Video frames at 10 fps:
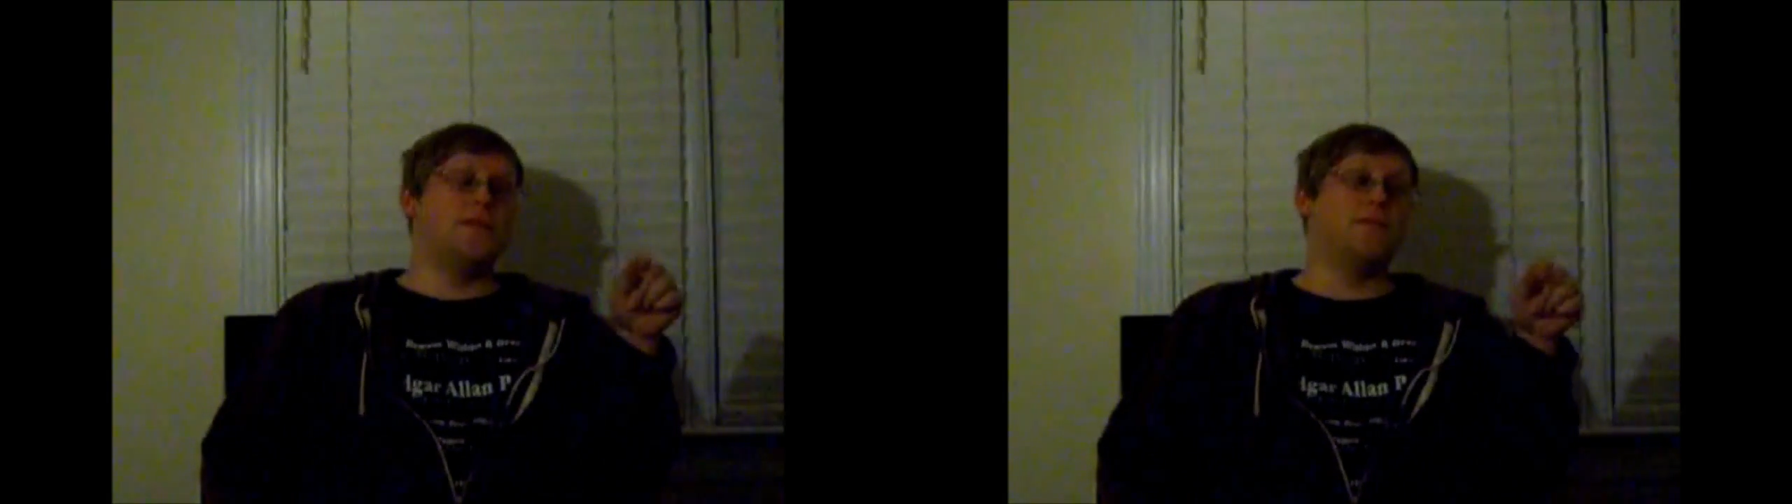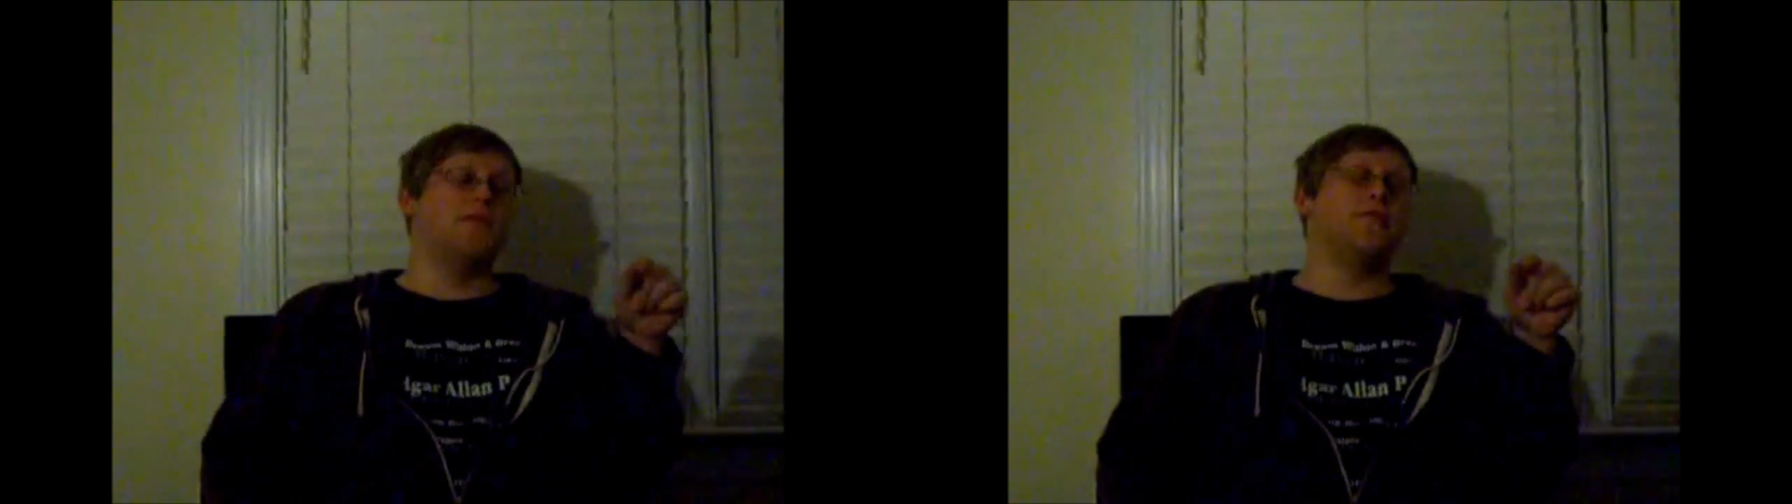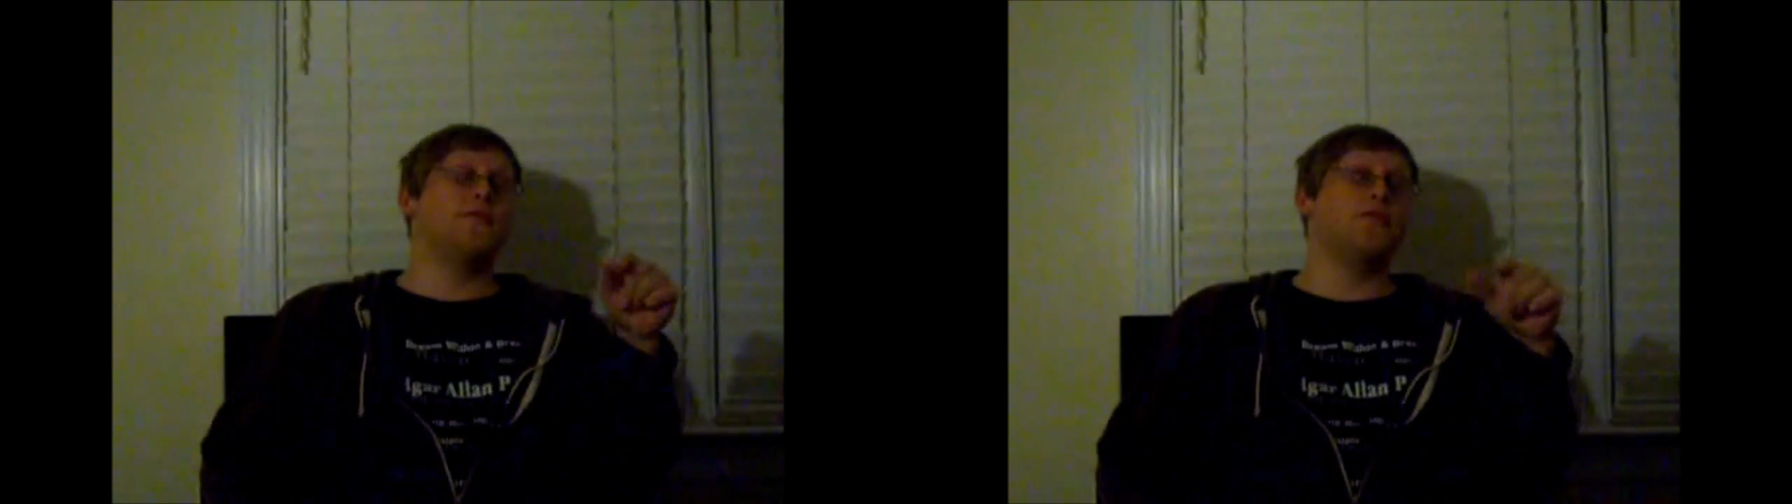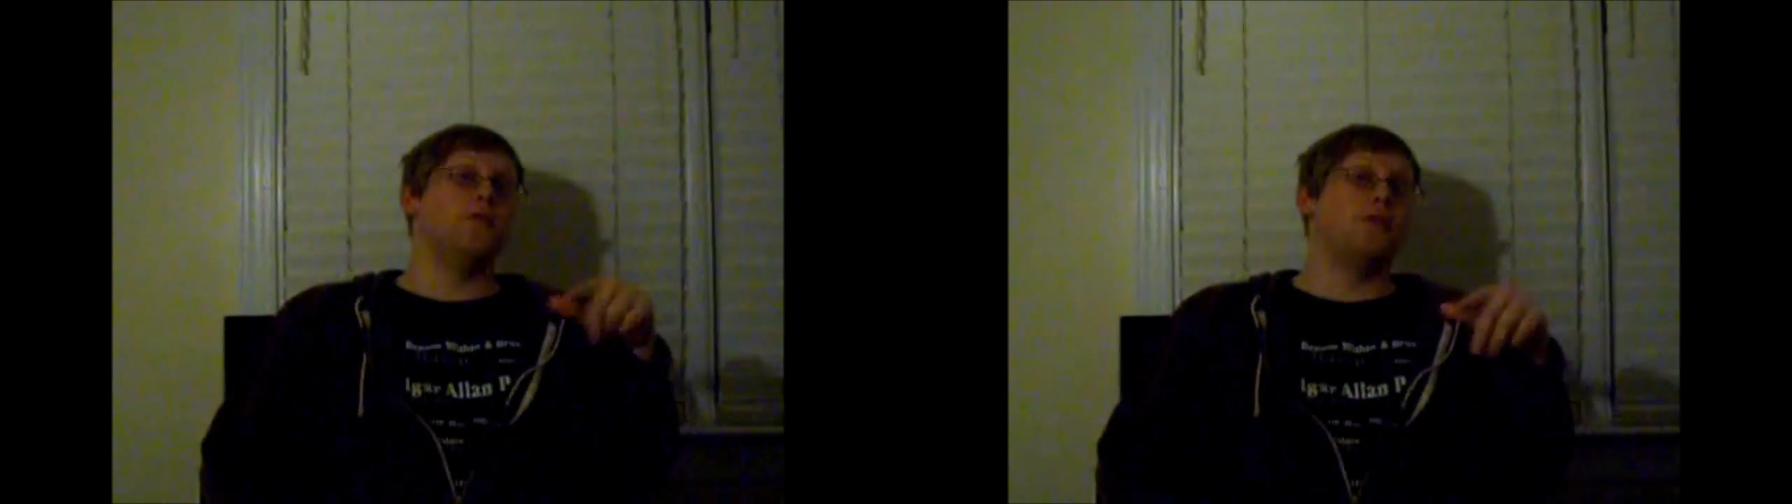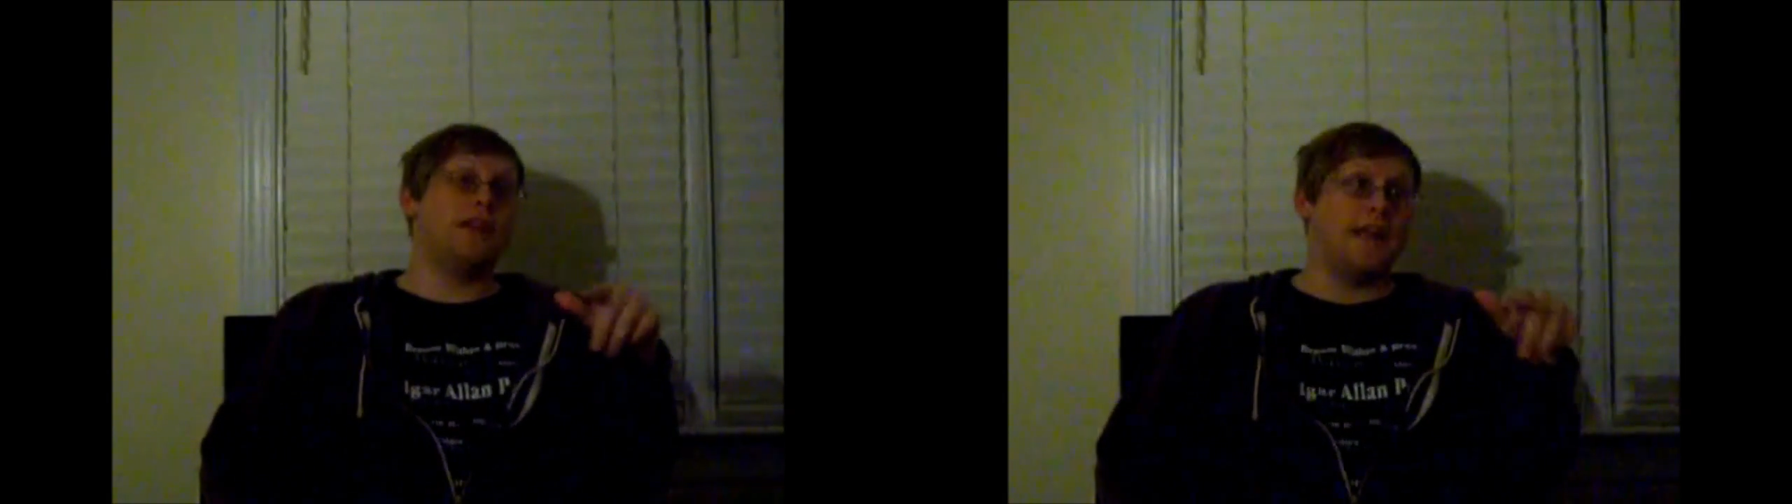People
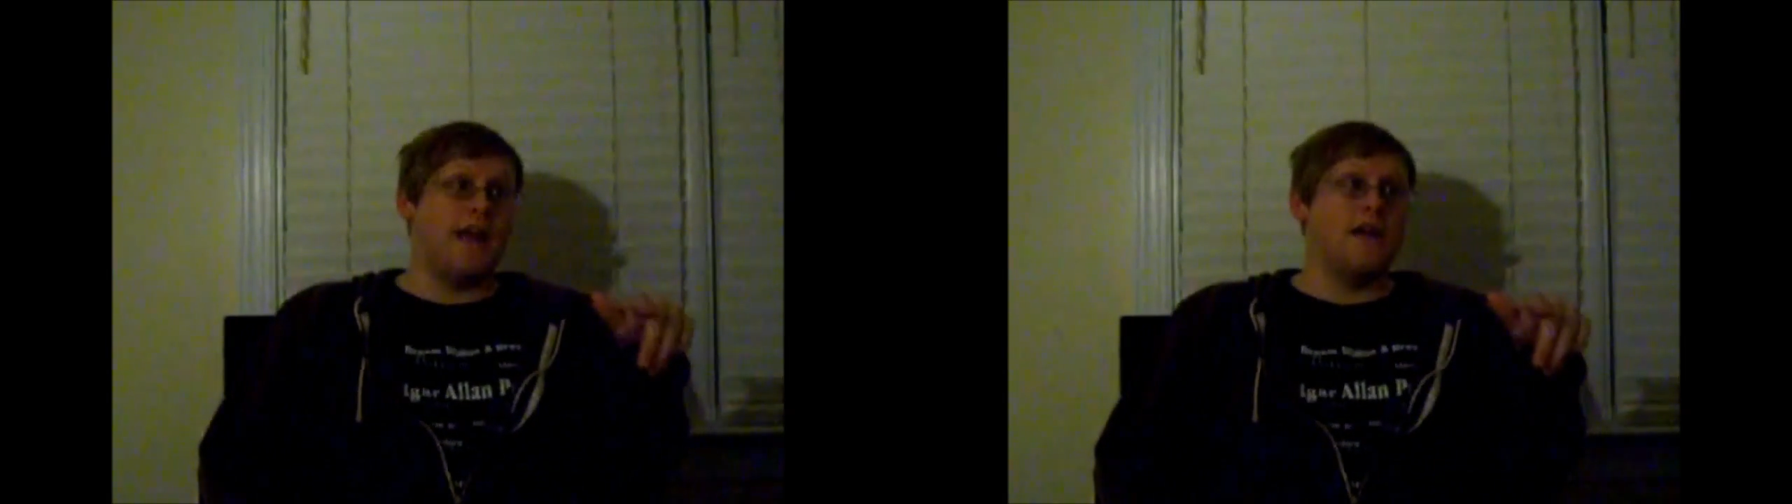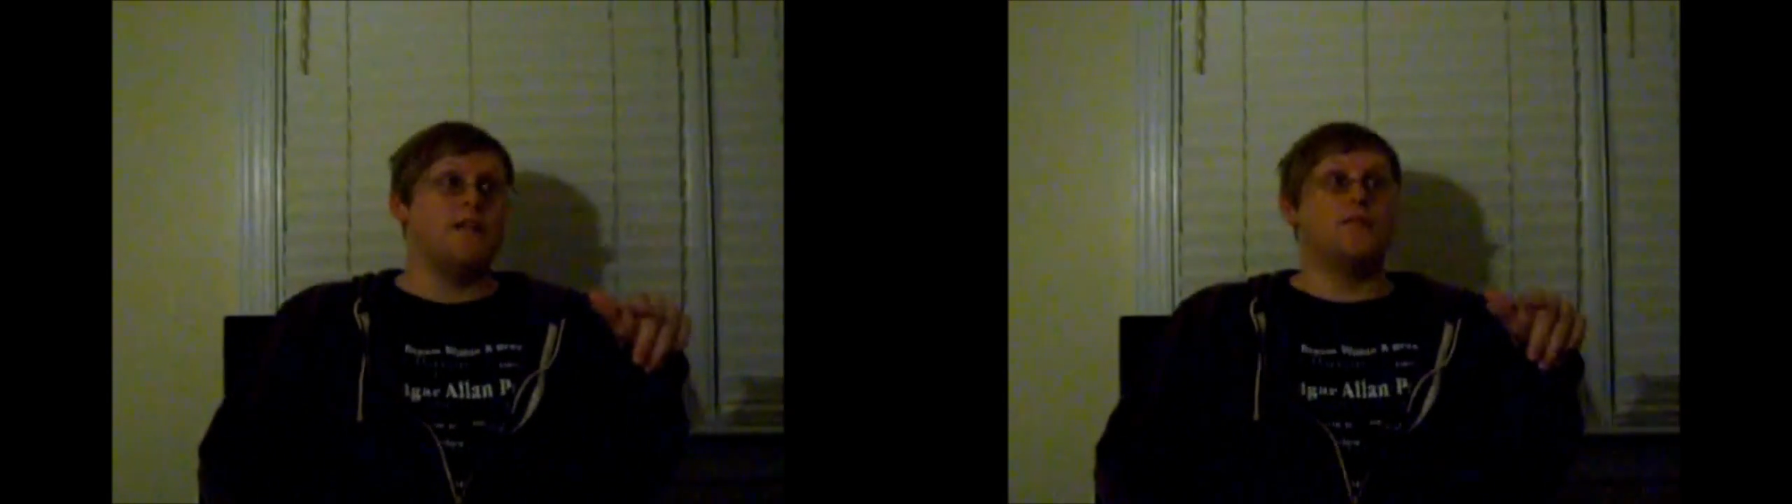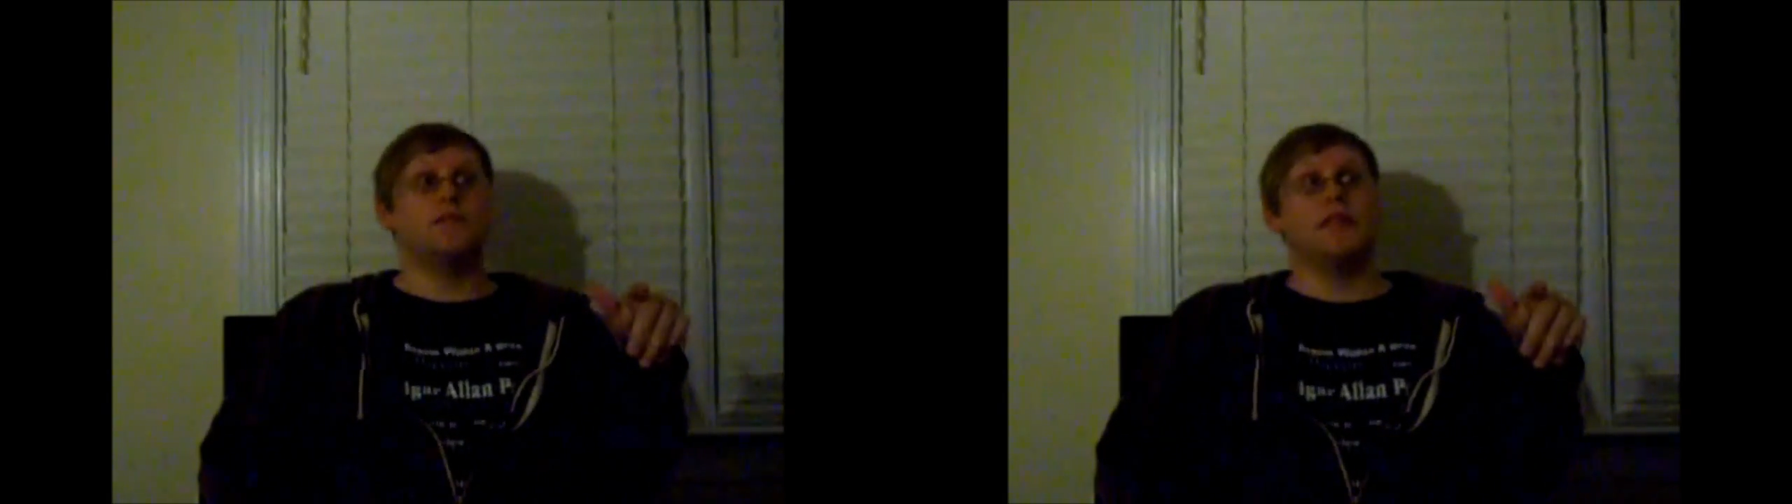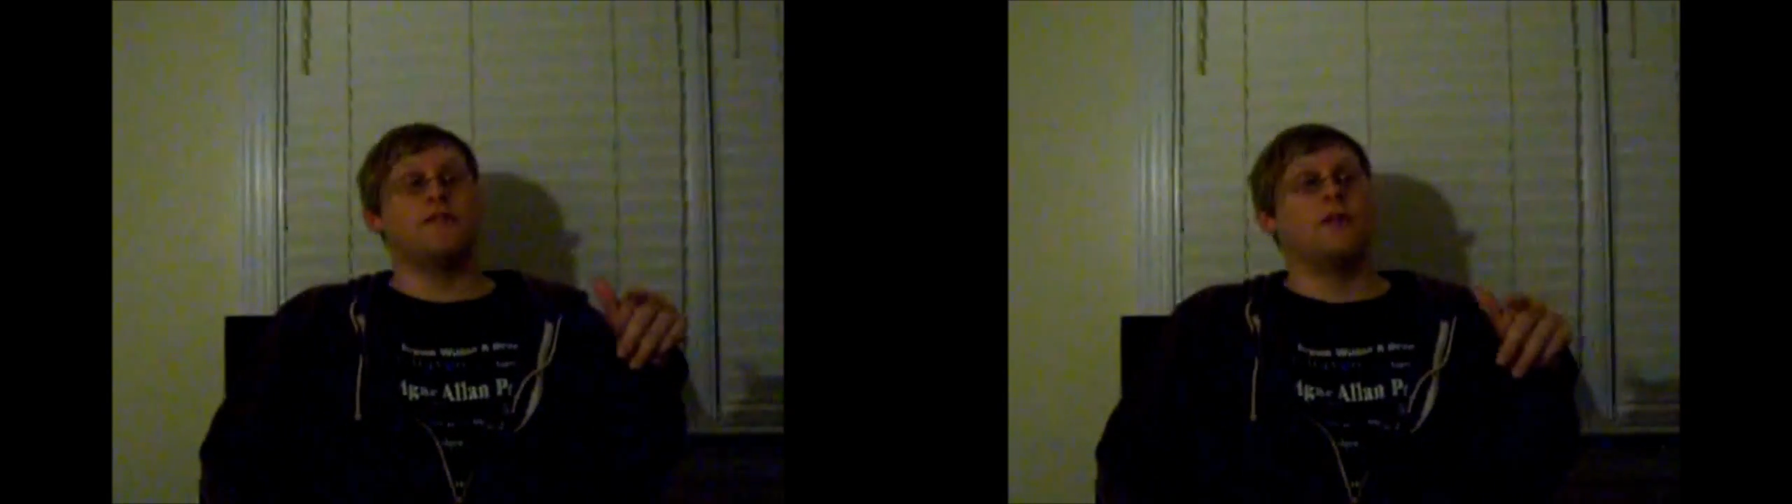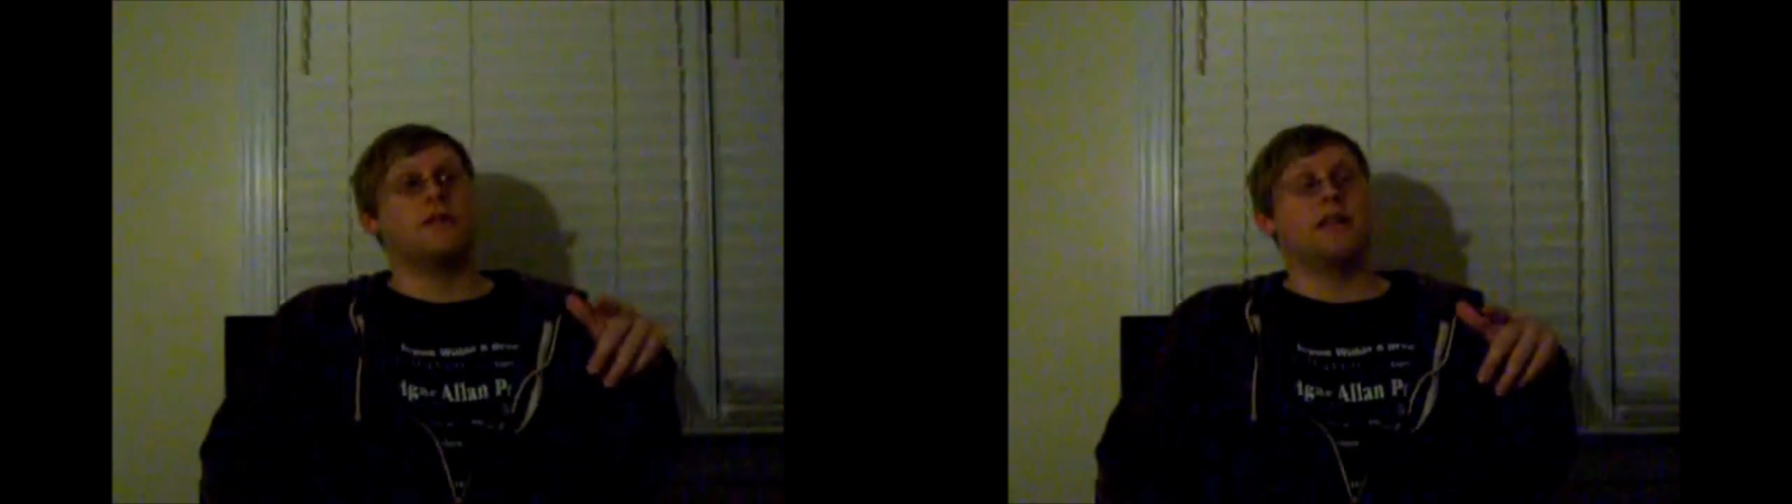freak out if you say
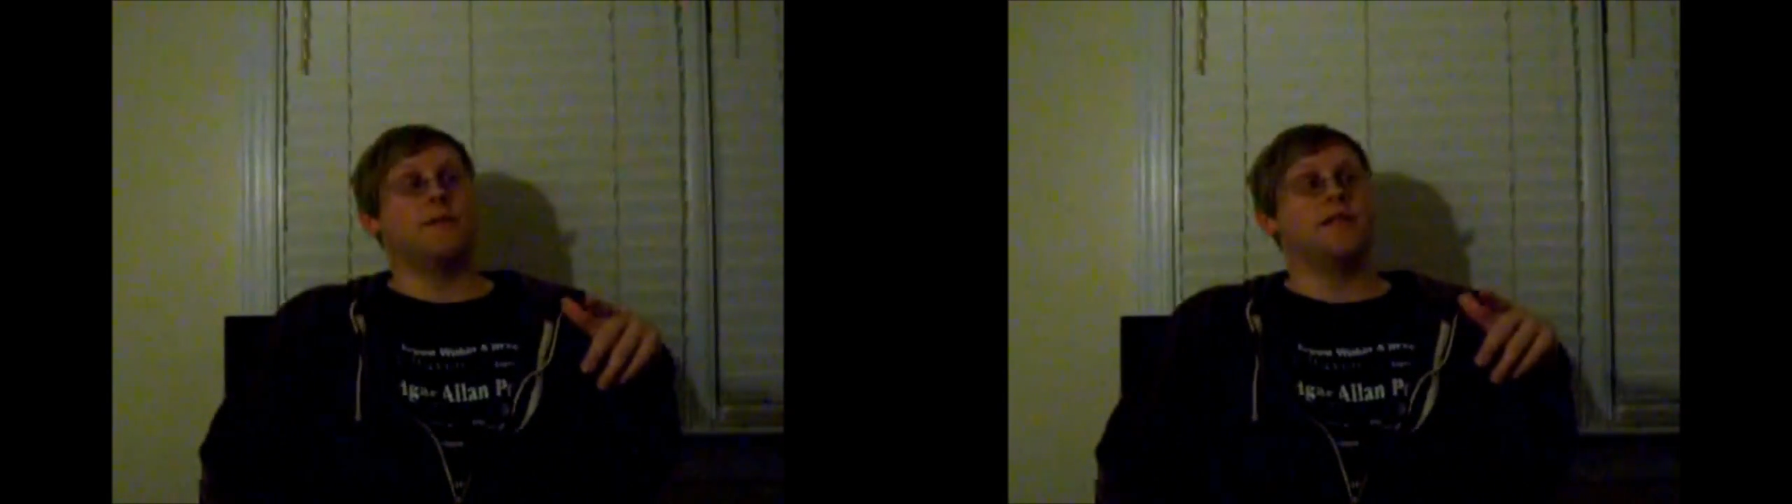the wrong thing